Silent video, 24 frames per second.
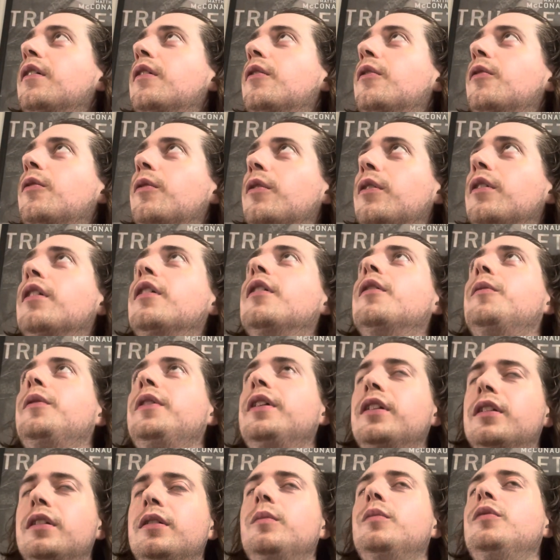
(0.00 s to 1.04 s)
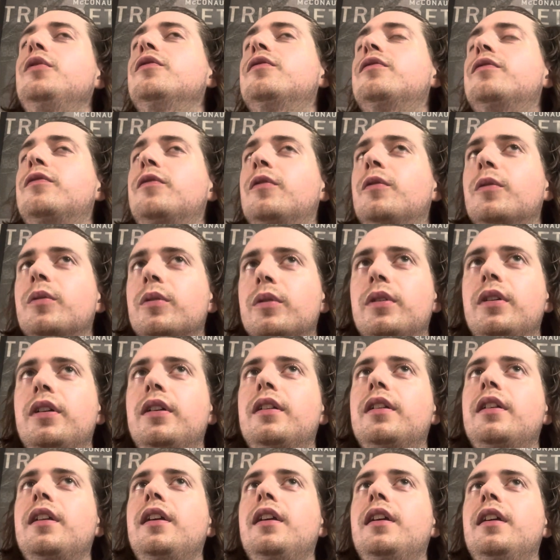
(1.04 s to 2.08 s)
Or are we going to move
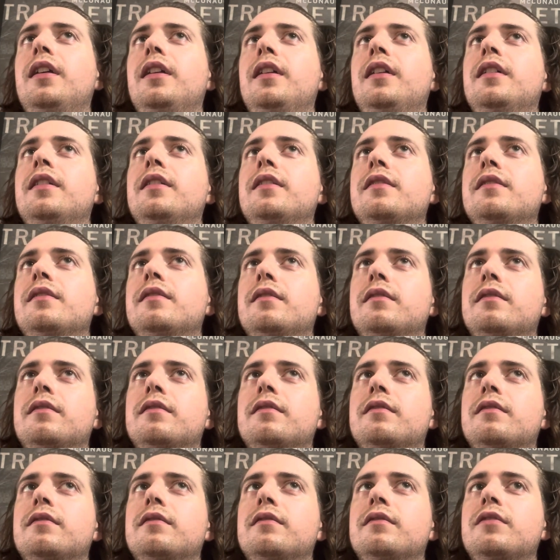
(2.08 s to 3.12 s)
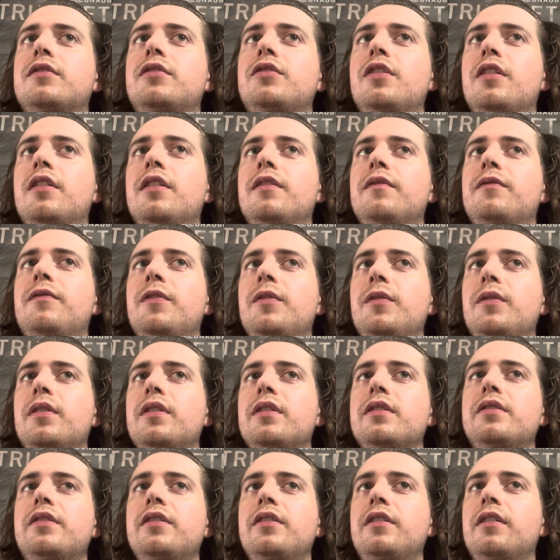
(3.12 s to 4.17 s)
forward and start
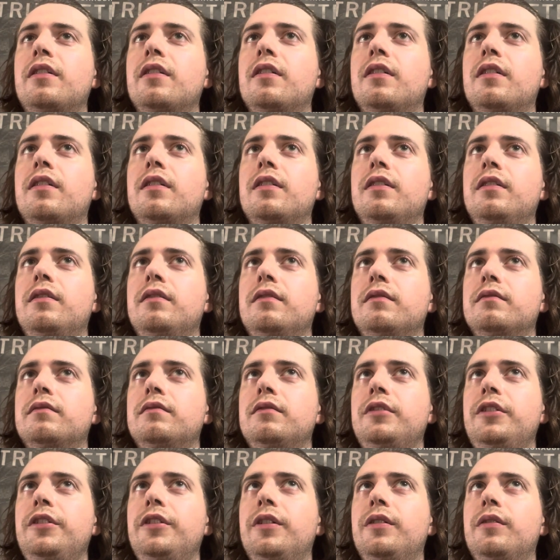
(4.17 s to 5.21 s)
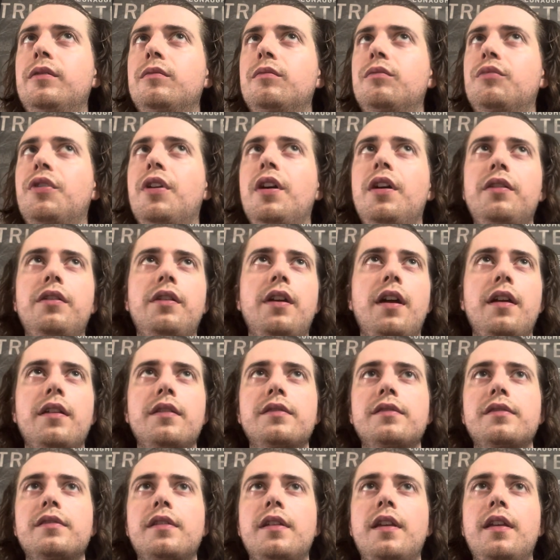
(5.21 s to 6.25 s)
focusing on,
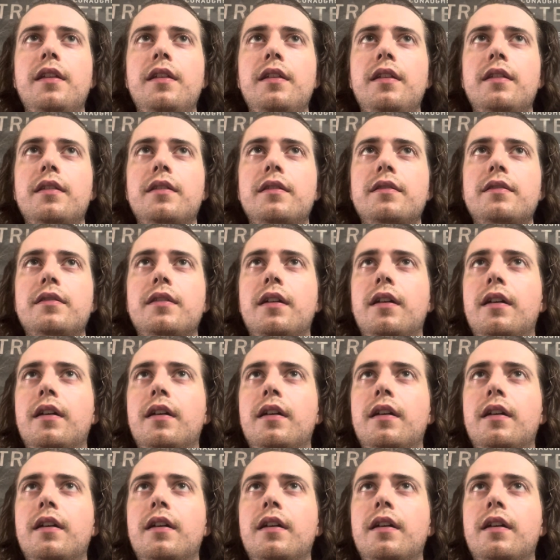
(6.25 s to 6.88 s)
progress and